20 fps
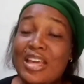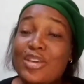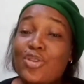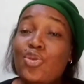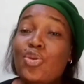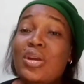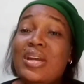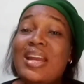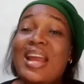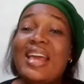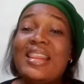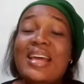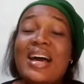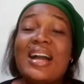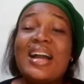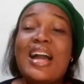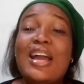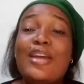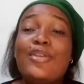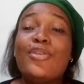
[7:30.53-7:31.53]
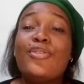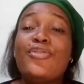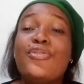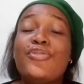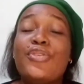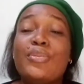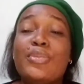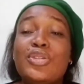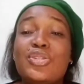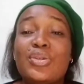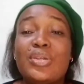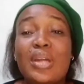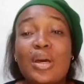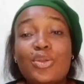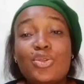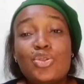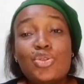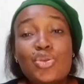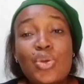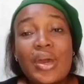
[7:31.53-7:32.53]
You let that kind of information
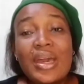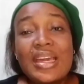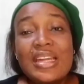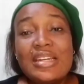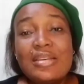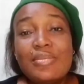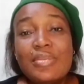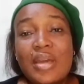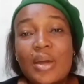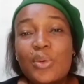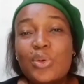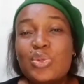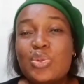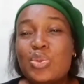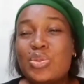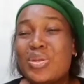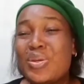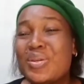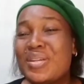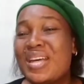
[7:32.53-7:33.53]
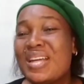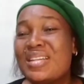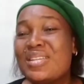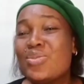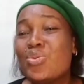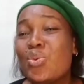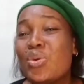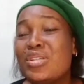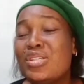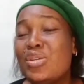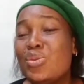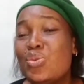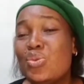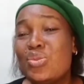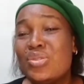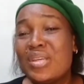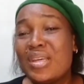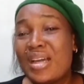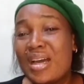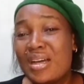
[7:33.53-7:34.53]
out to your enemy. I want to tell you, that is what they
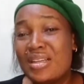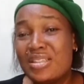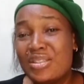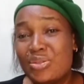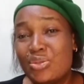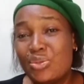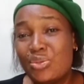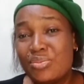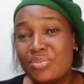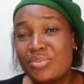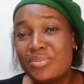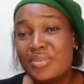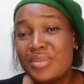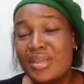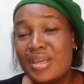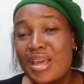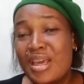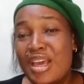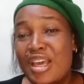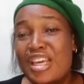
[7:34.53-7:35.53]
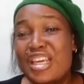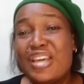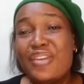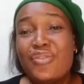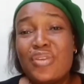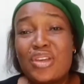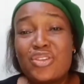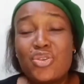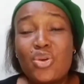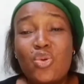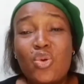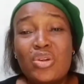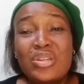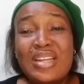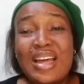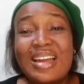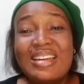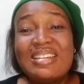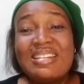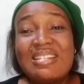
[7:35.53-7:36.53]
use in catching you. If you are someone
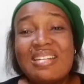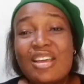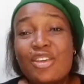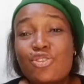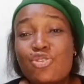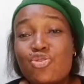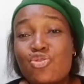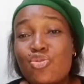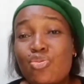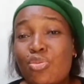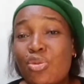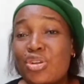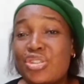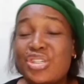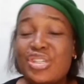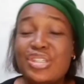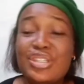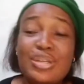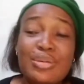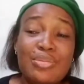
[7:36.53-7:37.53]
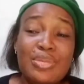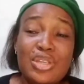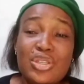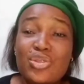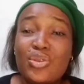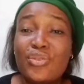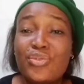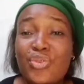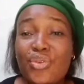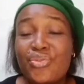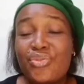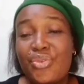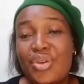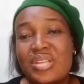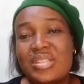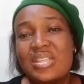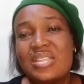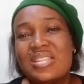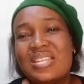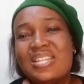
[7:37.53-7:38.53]
that drinks too much in the midst of your
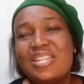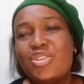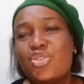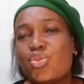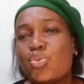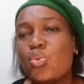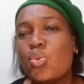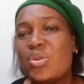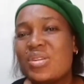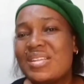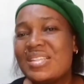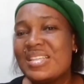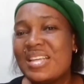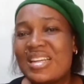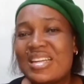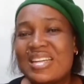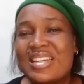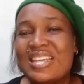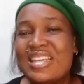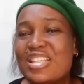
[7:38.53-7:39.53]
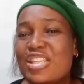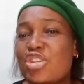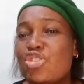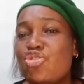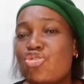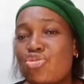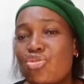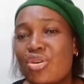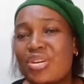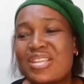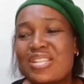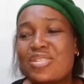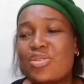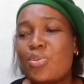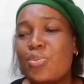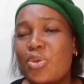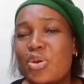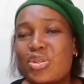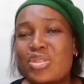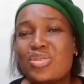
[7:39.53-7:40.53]
friends, they see this one is a drunk, is
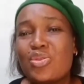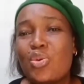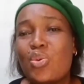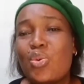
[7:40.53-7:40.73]
someone,